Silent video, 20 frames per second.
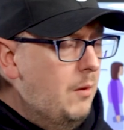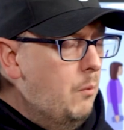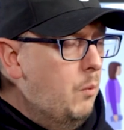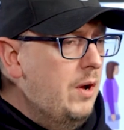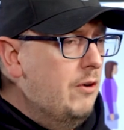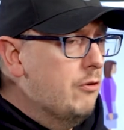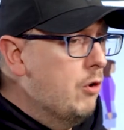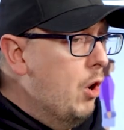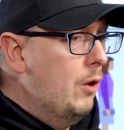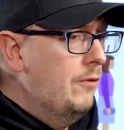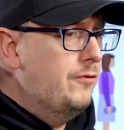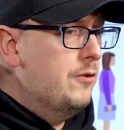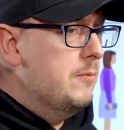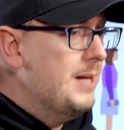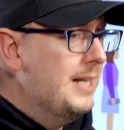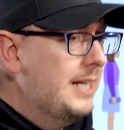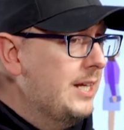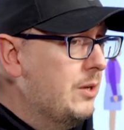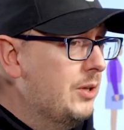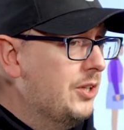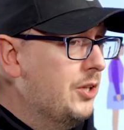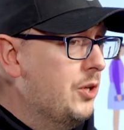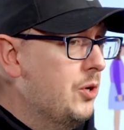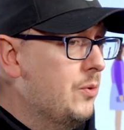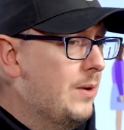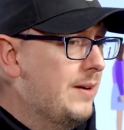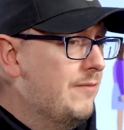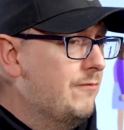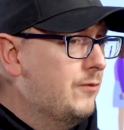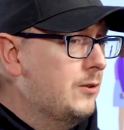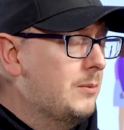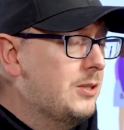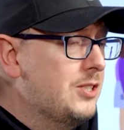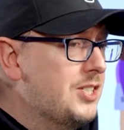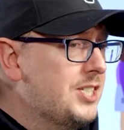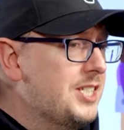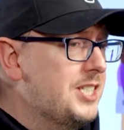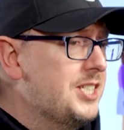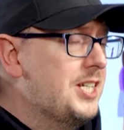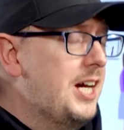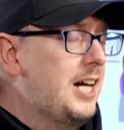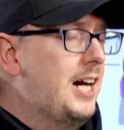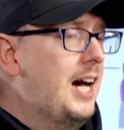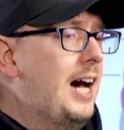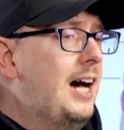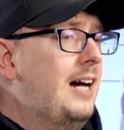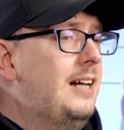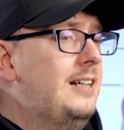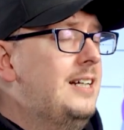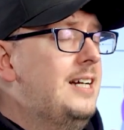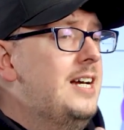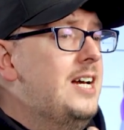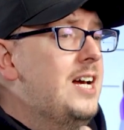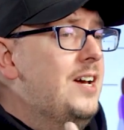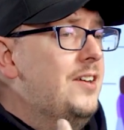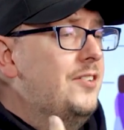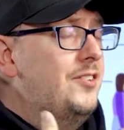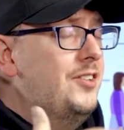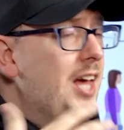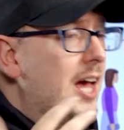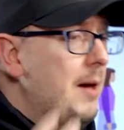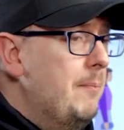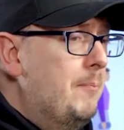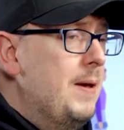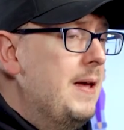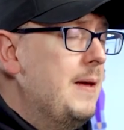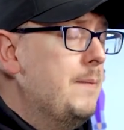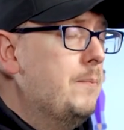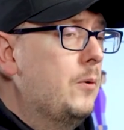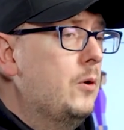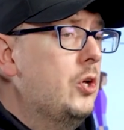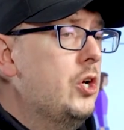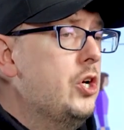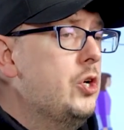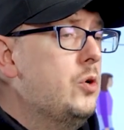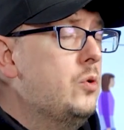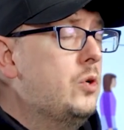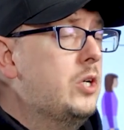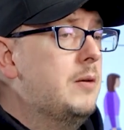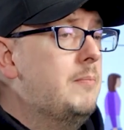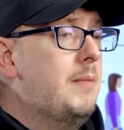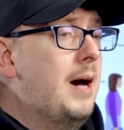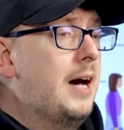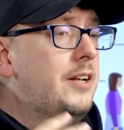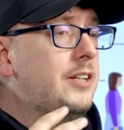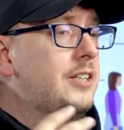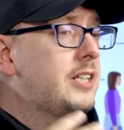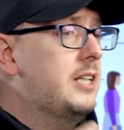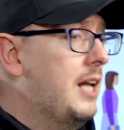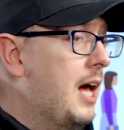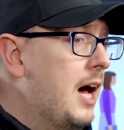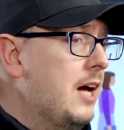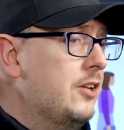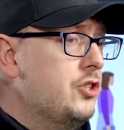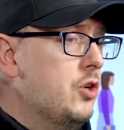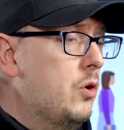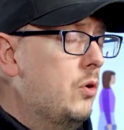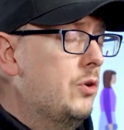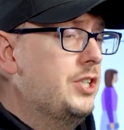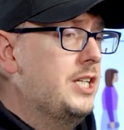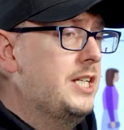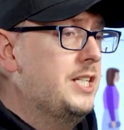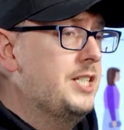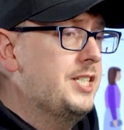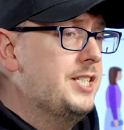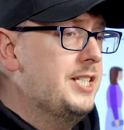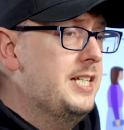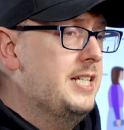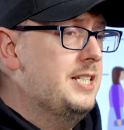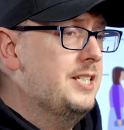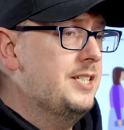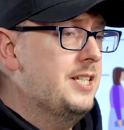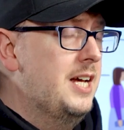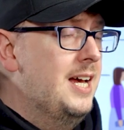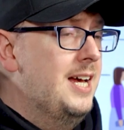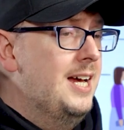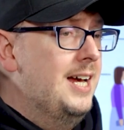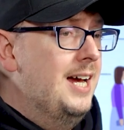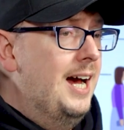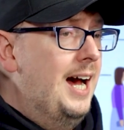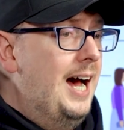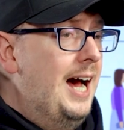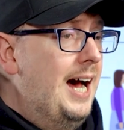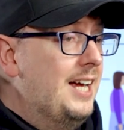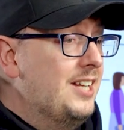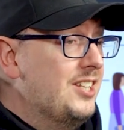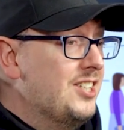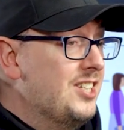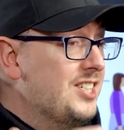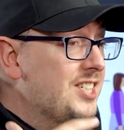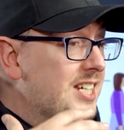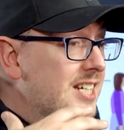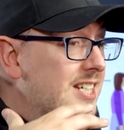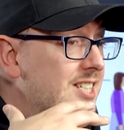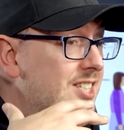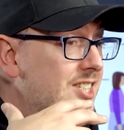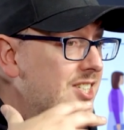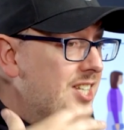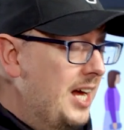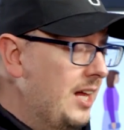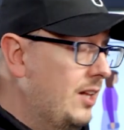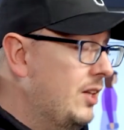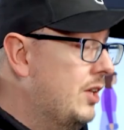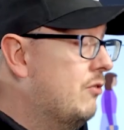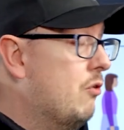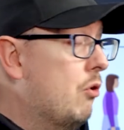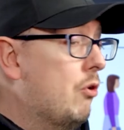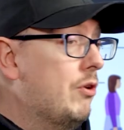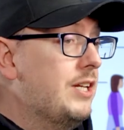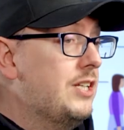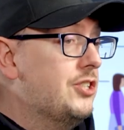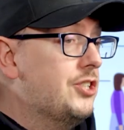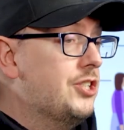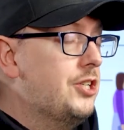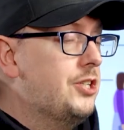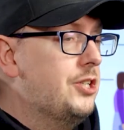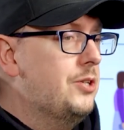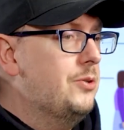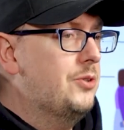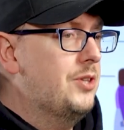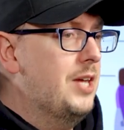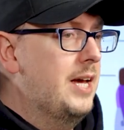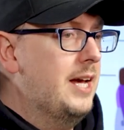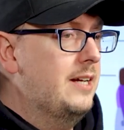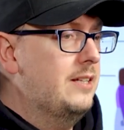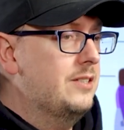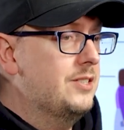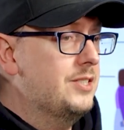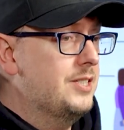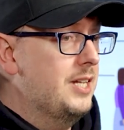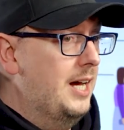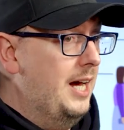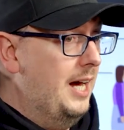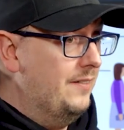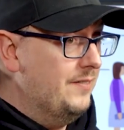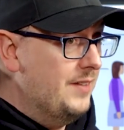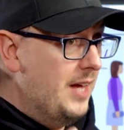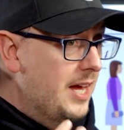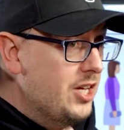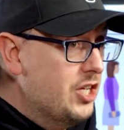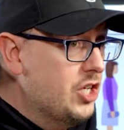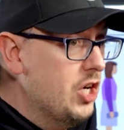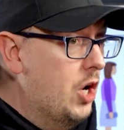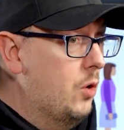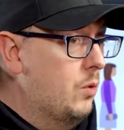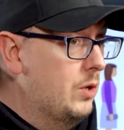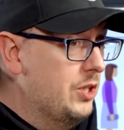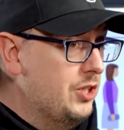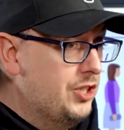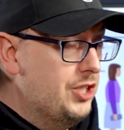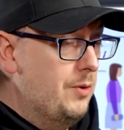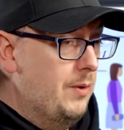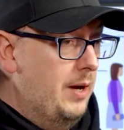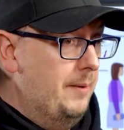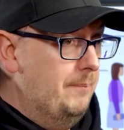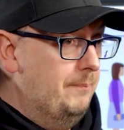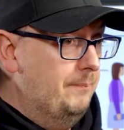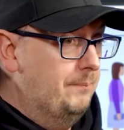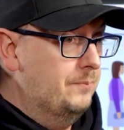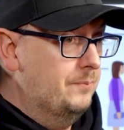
We're all familiar with who influencers are. They're people who command large audiences and tell their audience to do things and they go and do it.